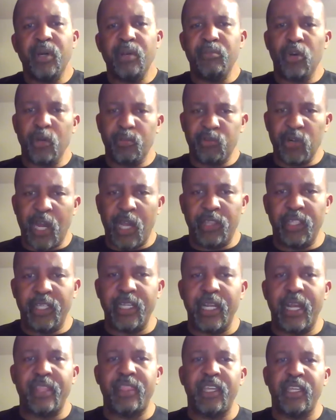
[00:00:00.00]
more
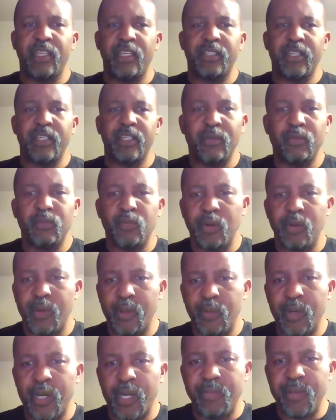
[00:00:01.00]
broadly, I think where
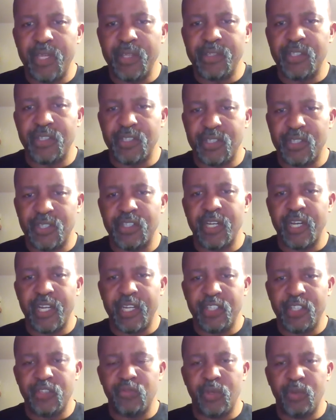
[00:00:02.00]
we want to be as a
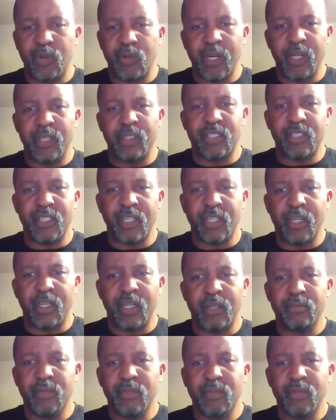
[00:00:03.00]
society is we want
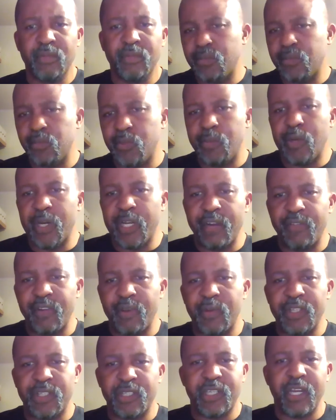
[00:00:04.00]

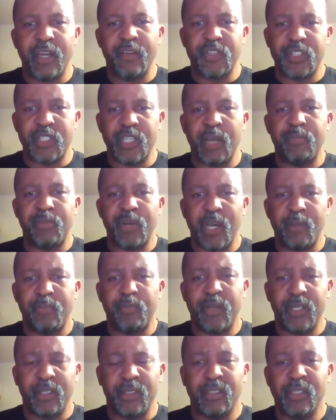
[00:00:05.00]
everyone to kind of step
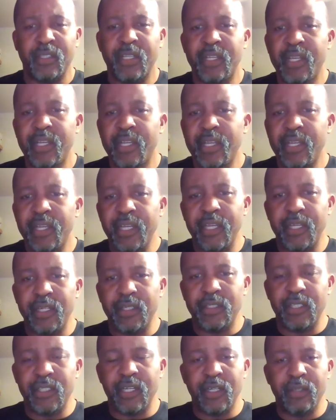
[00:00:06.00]
up and
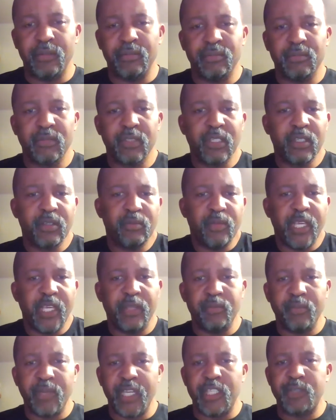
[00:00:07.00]

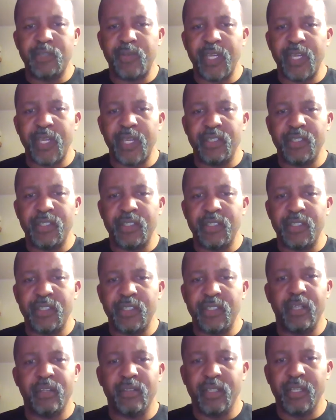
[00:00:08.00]
make spaces
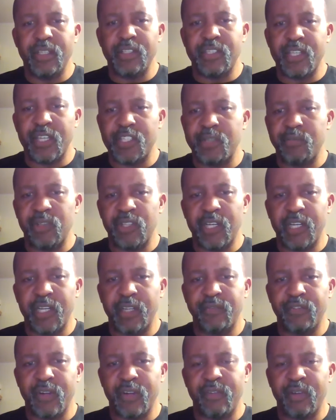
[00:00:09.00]
and sense of
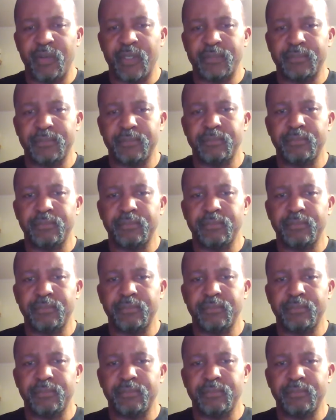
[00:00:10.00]
belonging for everyone.